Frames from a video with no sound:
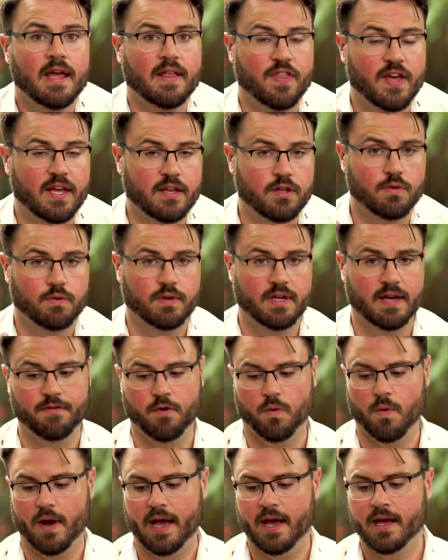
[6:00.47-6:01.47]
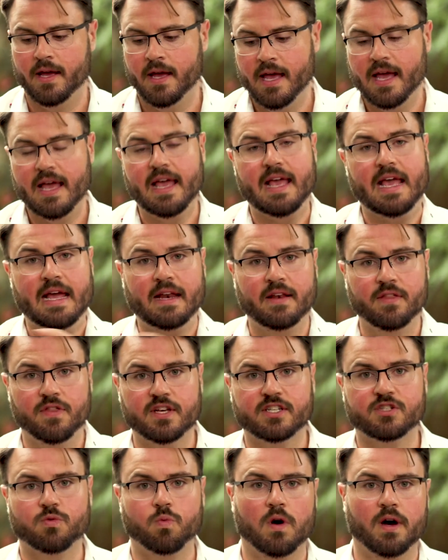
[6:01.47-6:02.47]
that you give away in
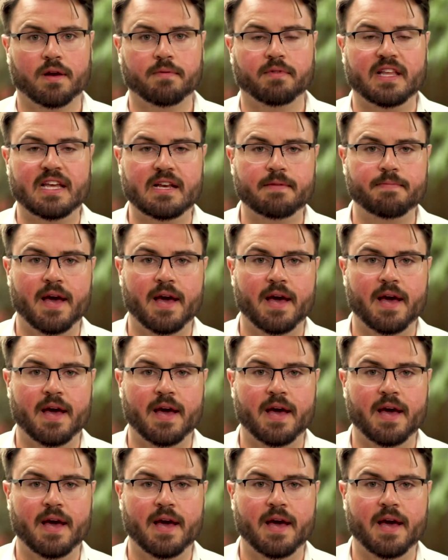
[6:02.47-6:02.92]
this one lead